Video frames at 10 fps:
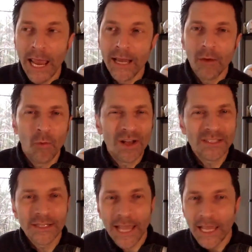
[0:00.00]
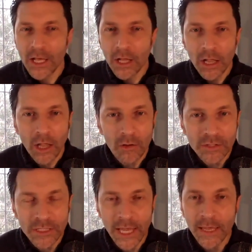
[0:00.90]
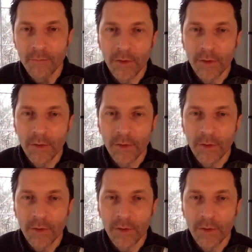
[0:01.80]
and it wasn't a close game,